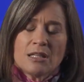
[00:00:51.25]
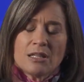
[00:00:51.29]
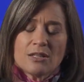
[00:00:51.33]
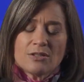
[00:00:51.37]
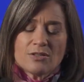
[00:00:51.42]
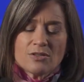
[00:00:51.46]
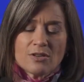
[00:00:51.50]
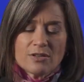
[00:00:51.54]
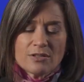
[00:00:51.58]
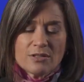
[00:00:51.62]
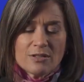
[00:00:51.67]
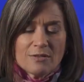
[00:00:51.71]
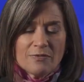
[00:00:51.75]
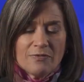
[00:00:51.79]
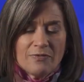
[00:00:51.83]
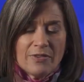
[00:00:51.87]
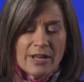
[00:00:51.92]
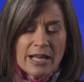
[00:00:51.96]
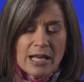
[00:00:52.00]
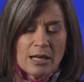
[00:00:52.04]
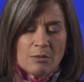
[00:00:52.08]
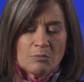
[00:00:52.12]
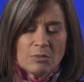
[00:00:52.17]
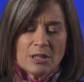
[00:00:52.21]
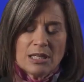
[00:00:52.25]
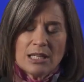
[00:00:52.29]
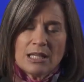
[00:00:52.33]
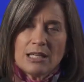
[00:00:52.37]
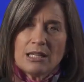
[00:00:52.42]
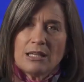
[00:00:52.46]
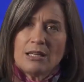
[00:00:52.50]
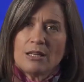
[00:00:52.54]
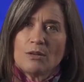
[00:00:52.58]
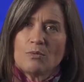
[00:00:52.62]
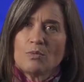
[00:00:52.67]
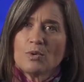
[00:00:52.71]
He starts a
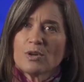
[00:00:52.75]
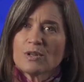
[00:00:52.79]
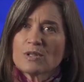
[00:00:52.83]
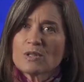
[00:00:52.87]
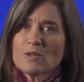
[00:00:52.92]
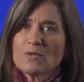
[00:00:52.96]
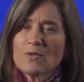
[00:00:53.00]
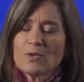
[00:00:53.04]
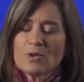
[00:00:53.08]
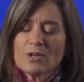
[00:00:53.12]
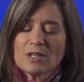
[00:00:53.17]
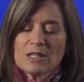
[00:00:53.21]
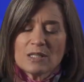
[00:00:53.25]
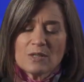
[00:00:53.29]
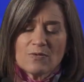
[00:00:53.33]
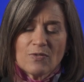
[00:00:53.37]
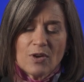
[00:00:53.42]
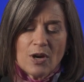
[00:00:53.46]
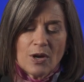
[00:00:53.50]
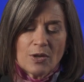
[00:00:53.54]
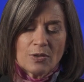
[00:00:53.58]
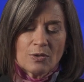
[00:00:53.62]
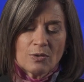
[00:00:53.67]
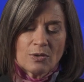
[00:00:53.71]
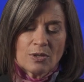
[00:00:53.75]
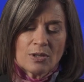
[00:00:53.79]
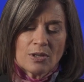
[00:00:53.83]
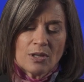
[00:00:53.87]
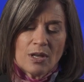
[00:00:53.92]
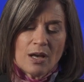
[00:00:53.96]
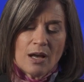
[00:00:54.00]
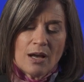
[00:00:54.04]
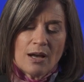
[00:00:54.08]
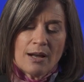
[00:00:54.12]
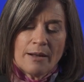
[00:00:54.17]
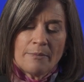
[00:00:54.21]
family. He works for his
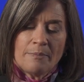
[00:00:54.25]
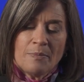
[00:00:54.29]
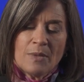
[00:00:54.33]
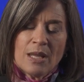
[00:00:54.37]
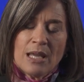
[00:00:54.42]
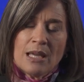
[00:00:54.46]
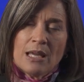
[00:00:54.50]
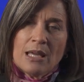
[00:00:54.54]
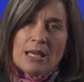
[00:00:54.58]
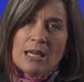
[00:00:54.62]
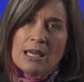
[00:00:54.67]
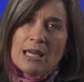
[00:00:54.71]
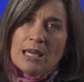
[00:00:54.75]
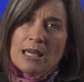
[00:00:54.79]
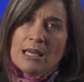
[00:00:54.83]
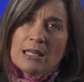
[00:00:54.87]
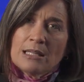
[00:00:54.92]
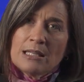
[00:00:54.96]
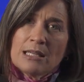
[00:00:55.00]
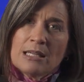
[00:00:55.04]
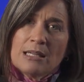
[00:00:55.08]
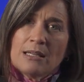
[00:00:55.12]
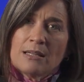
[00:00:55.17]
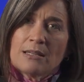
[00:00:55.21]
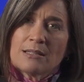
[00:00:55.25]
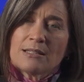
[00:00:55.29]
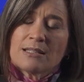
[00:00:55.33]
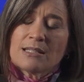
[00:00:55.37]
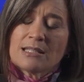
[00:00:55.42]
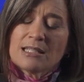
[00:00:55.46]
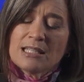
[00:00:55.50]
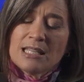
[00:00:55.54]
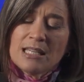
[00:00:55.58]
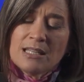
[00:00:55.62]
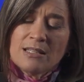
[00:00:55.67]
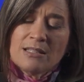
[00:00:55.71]
father-in-law, and he is
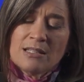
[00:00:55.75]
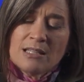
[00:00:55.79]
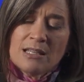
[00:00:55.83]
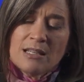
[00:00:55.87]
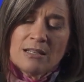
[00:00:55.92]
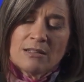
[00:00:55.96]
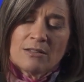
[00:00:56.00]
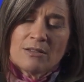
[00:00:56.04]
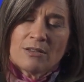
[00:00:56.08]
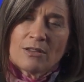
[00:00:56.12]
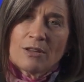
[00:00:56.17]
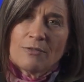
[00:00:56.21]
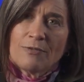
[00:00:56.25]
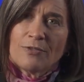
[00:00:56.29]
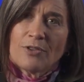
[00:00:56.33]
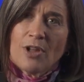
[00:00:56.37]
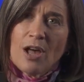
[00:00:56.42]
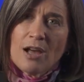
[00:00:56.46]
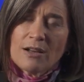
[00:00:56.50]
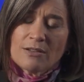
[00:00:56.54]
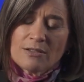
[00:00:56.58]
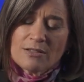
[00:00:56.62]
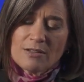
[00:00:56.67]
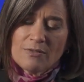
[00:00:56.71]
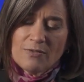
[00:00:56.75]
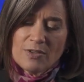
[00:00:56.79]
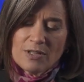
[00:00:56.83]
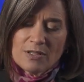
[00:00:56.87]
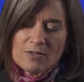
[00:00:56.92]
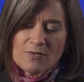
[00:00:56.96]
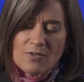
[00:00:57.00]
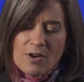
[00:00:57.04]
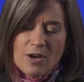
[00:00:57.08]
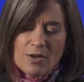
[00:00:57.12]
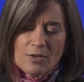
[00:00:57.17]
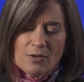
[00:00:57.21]
tending the flocks of
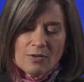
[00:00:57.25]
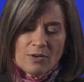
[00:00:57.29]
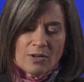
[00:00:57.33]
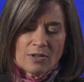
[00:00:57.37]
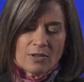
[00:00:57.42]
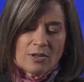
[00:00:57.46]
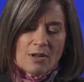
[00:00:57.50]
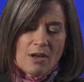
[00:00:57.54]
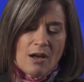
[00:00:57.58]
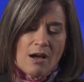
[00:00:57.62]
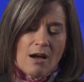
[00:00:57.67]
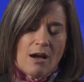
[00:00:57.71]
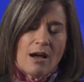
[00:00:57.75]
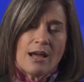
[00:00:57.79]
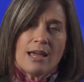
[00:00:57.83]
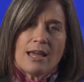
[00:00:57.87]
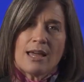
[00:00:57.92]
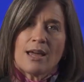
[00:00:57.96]
his father-in-law.